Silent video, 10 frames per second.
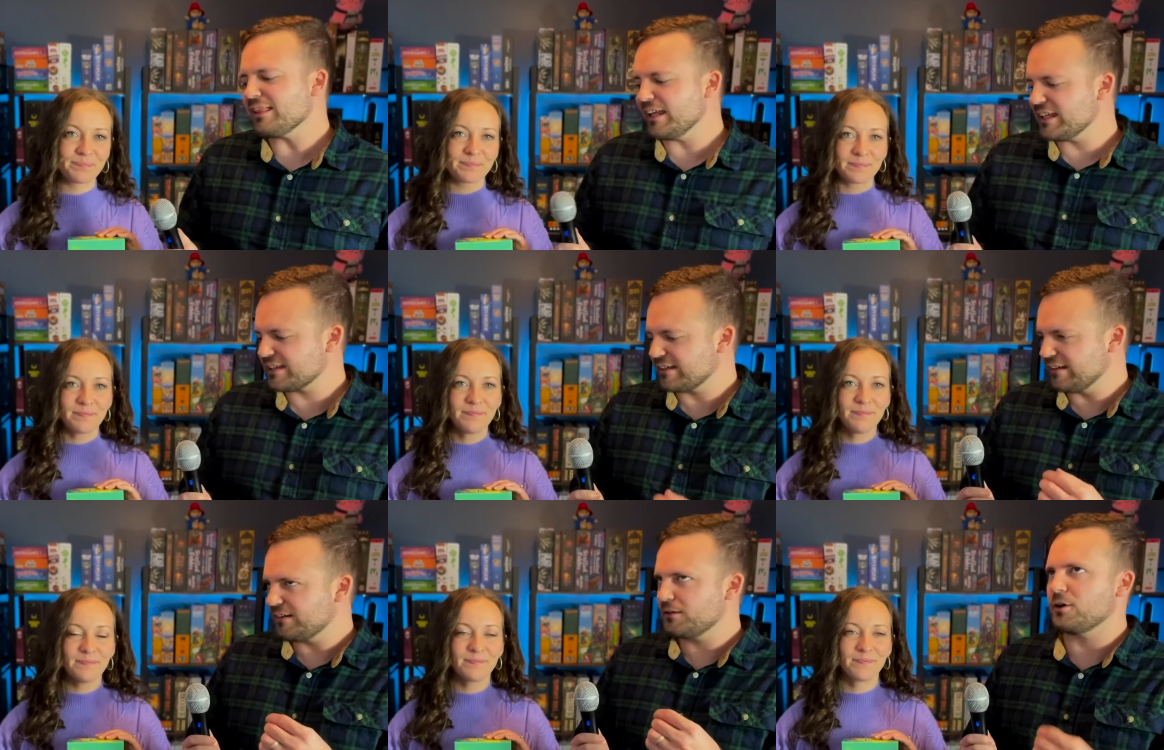Speaker 1: like.
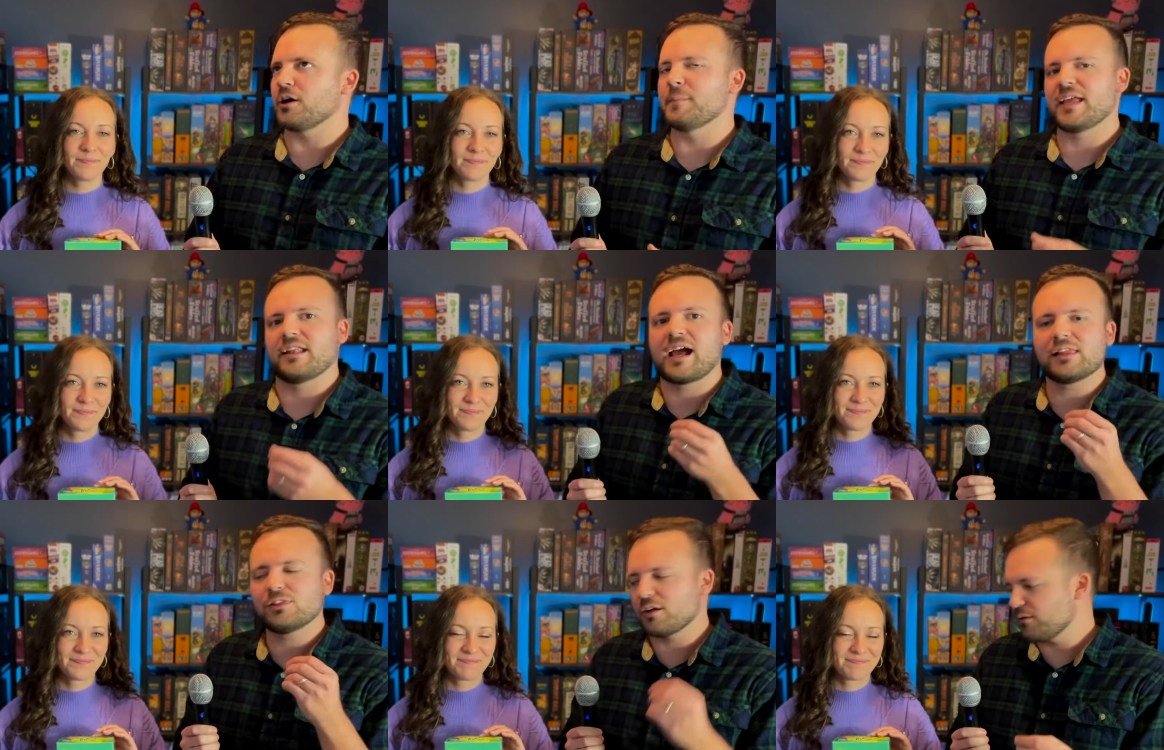Oh man,
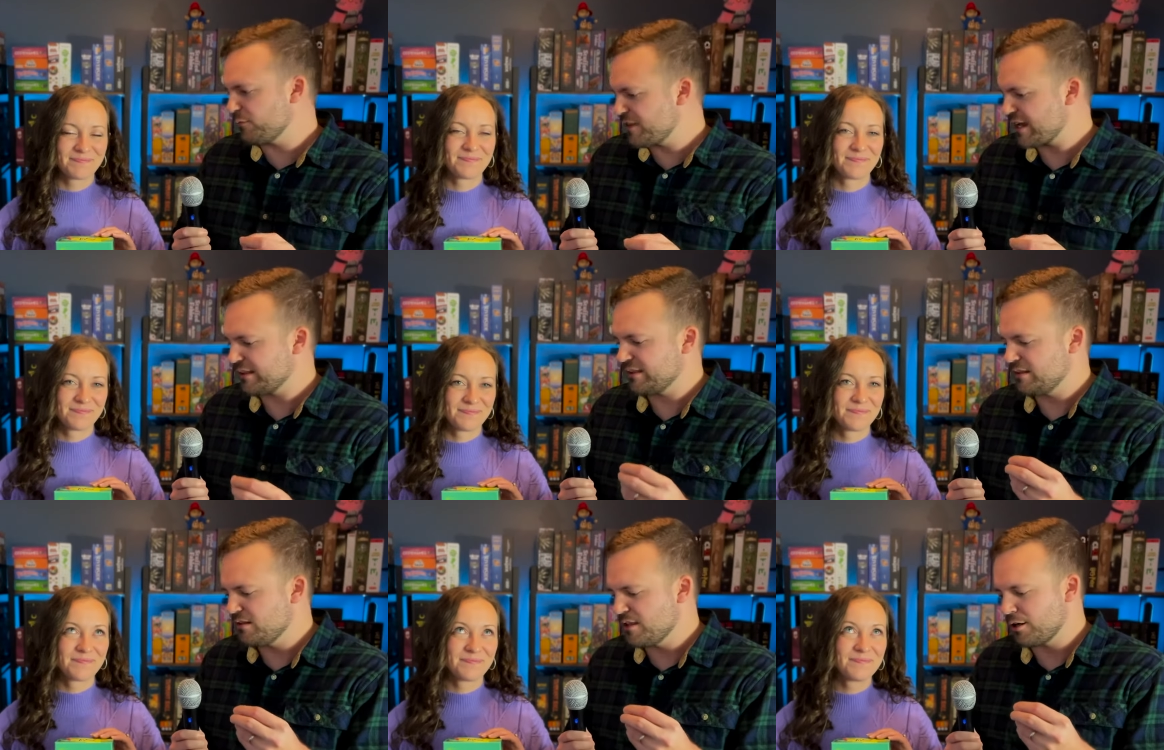I love that
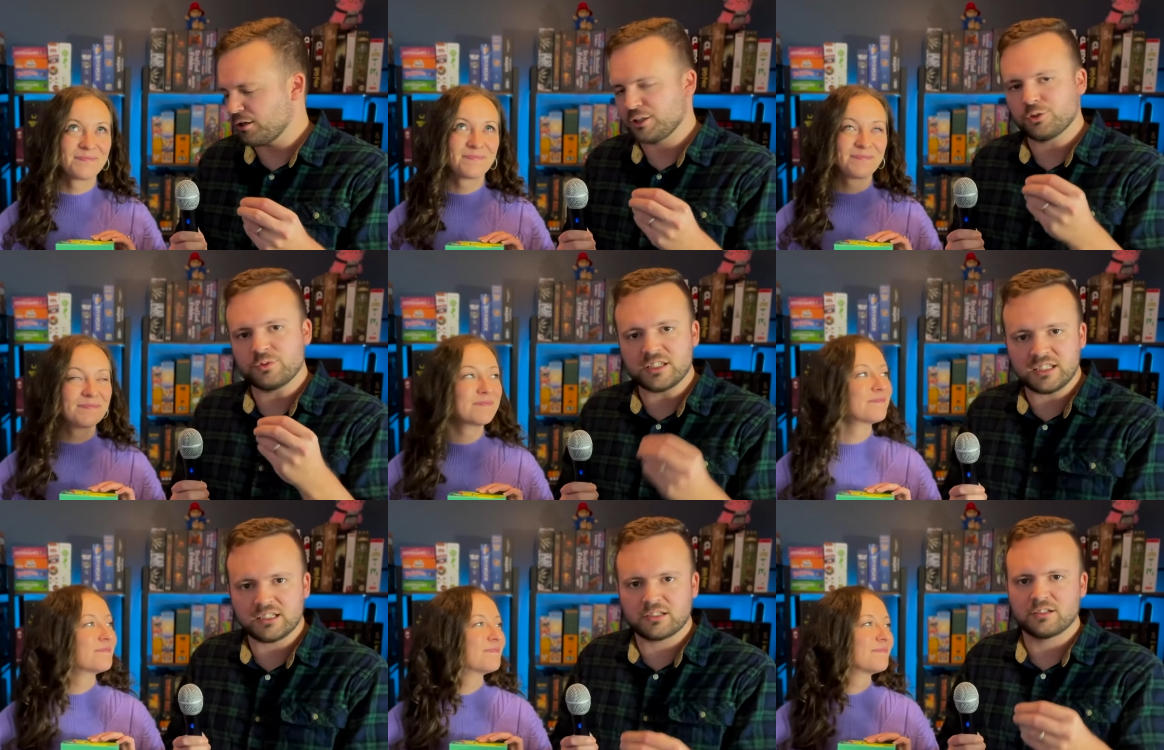there are
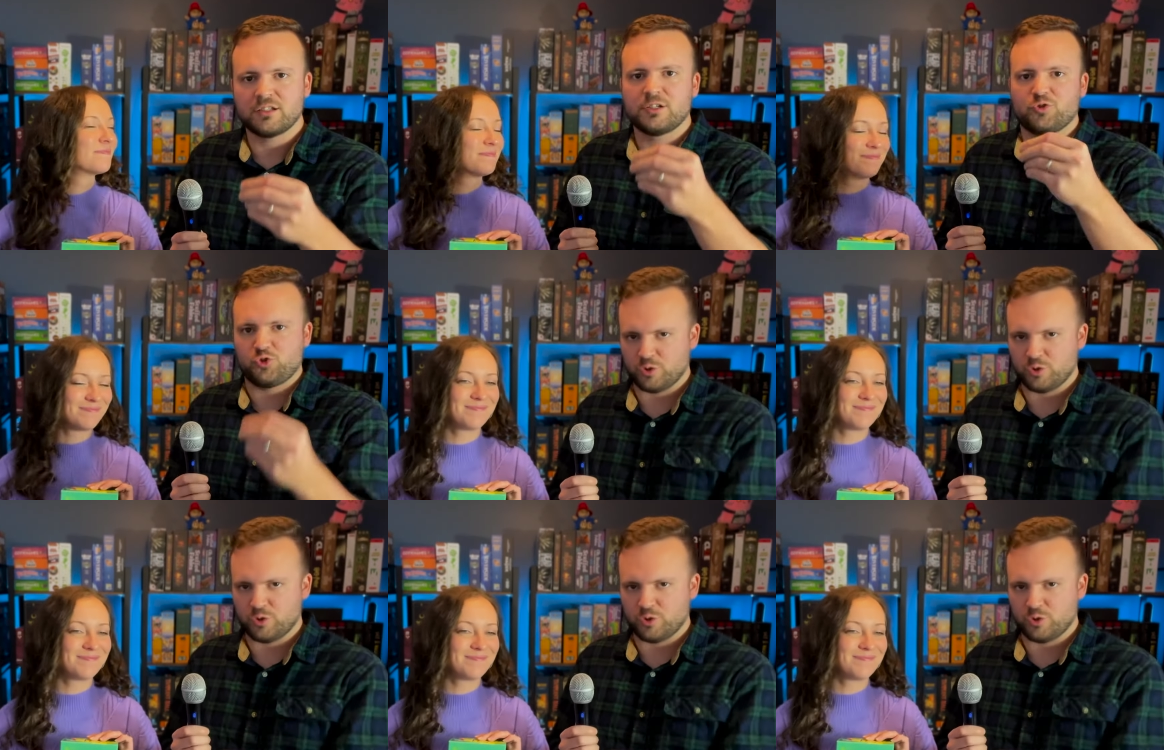unique mm-hmm.